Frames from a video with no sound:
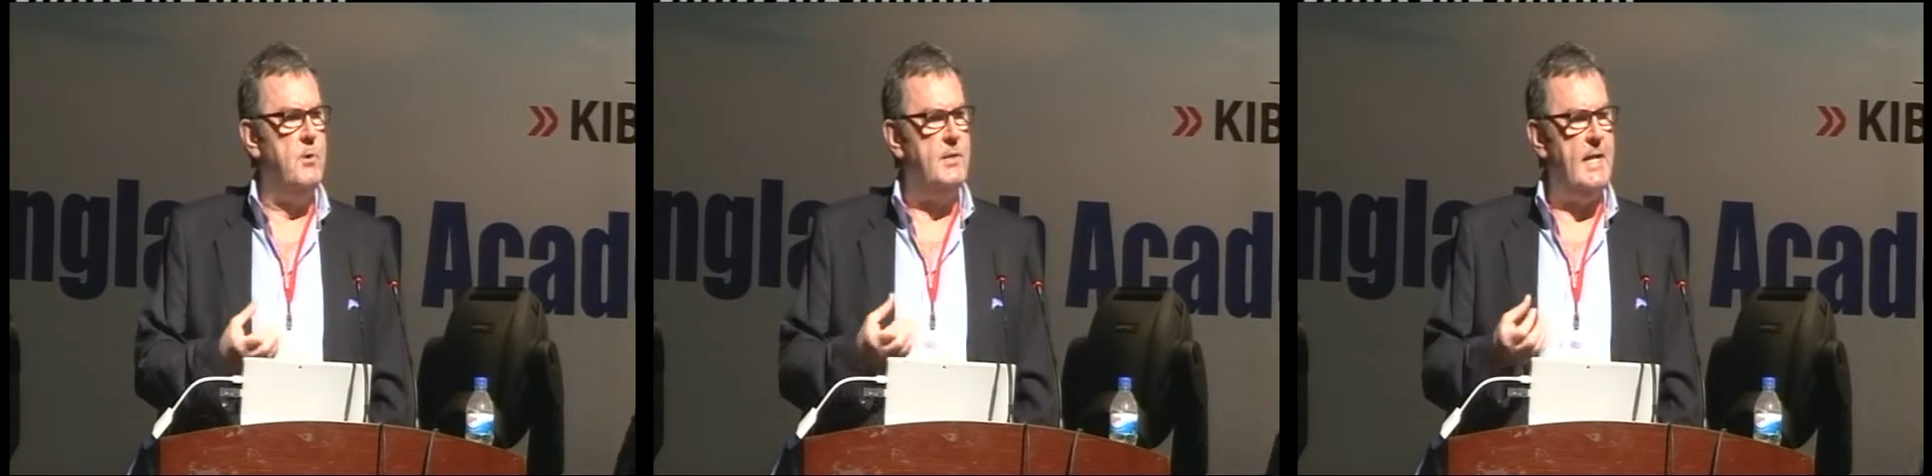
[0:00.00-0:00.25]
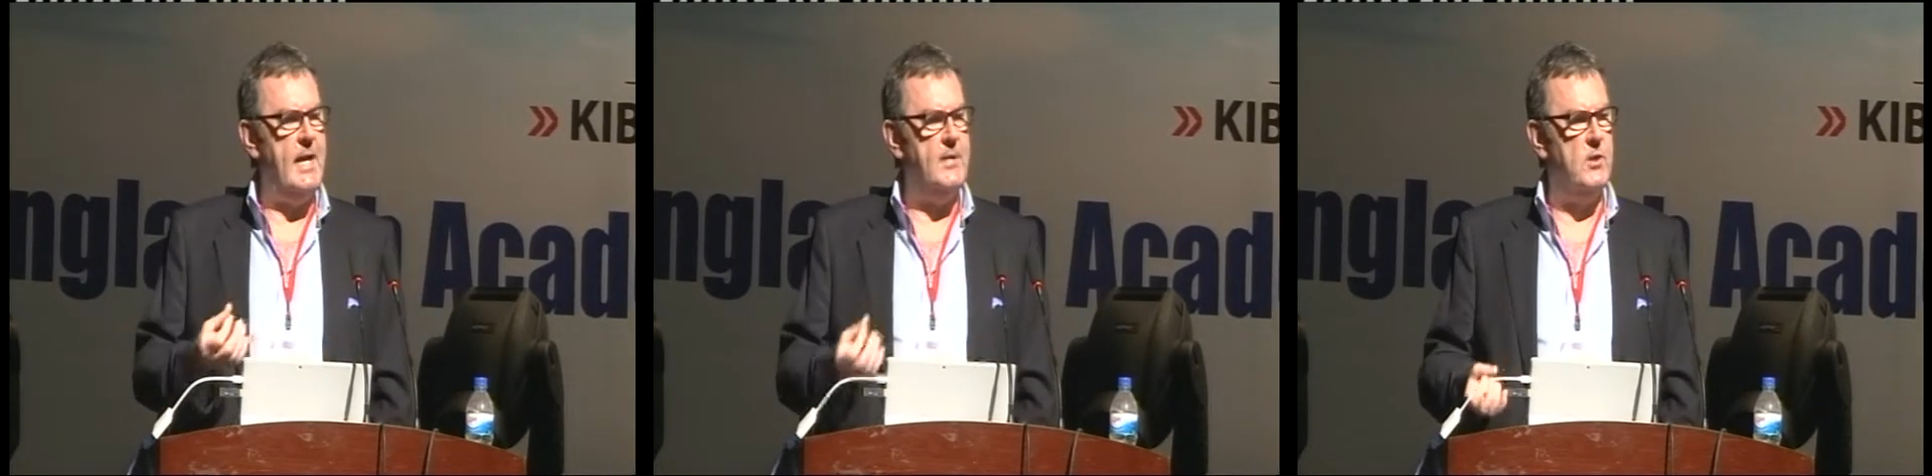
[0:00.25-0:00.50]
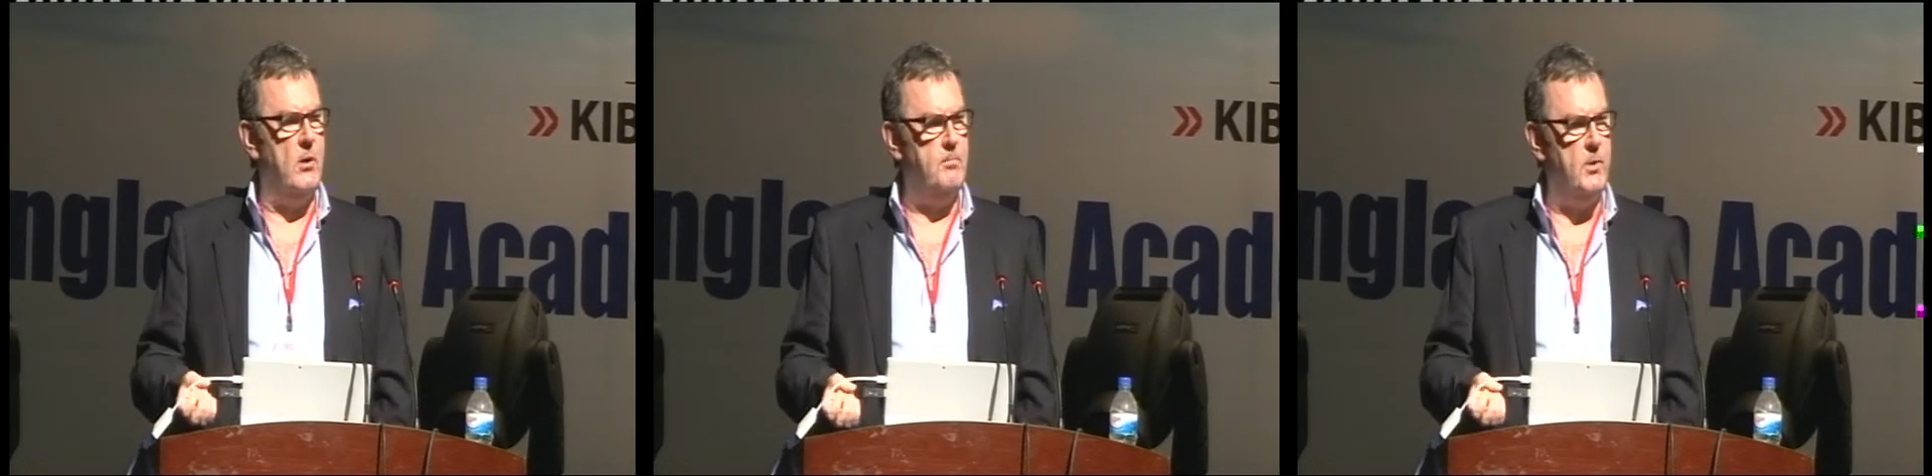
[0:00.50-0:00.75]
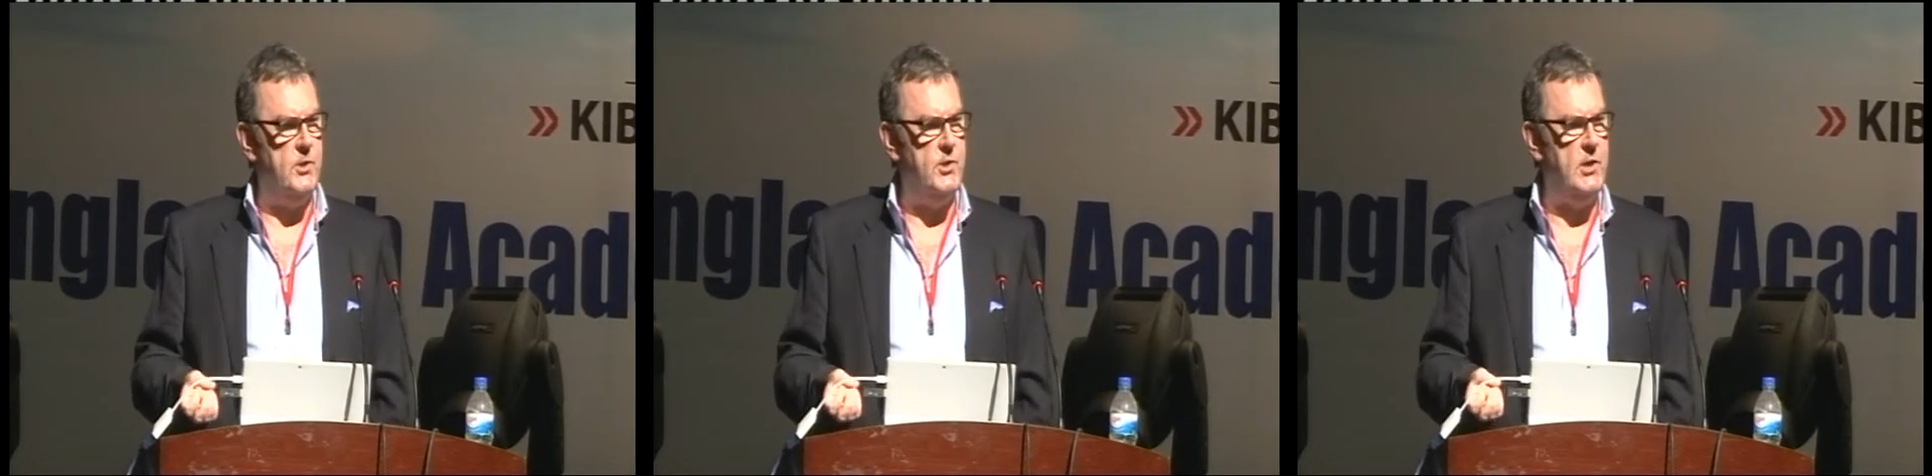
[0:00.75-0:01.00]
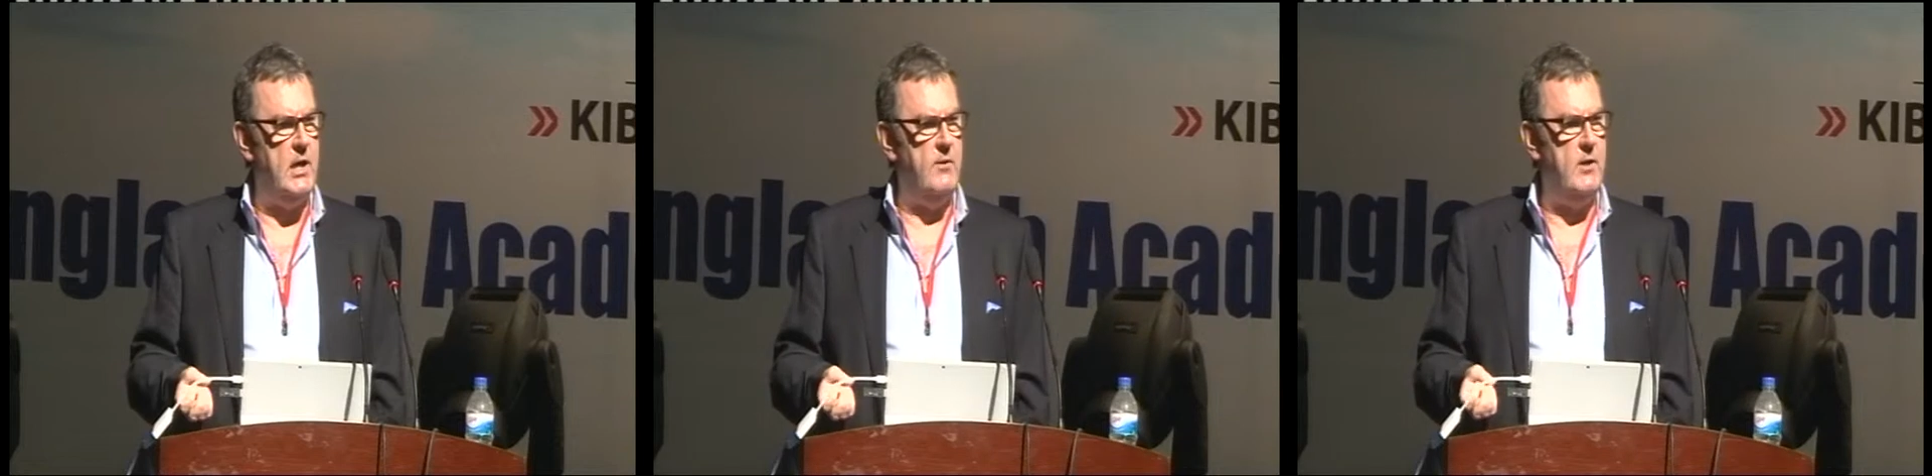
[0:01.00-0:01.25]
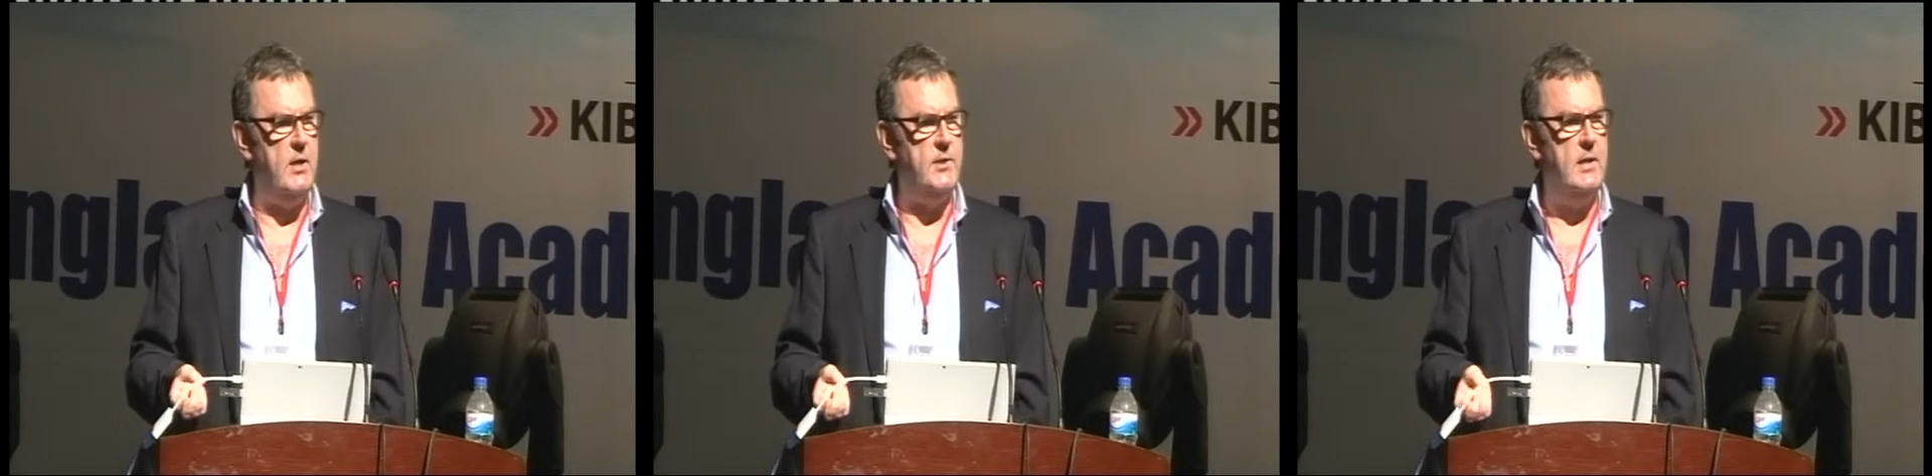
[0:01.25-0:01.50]
protect our
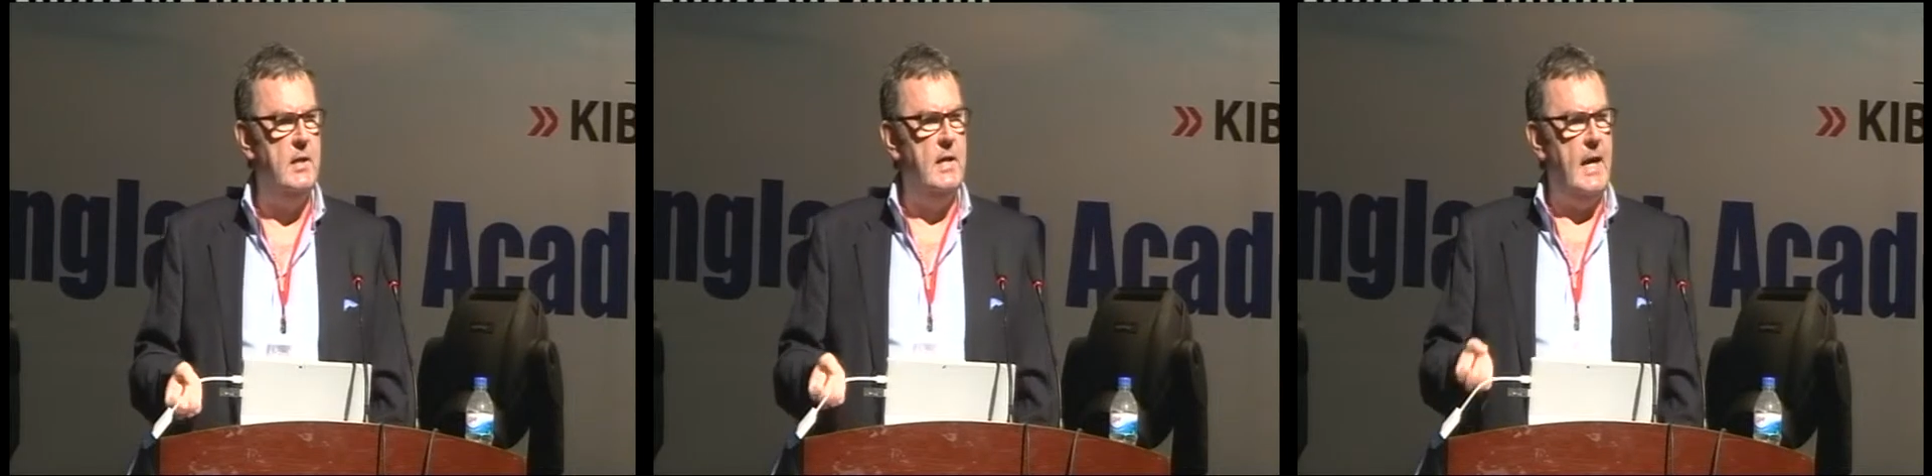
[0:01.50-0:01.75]
posteriors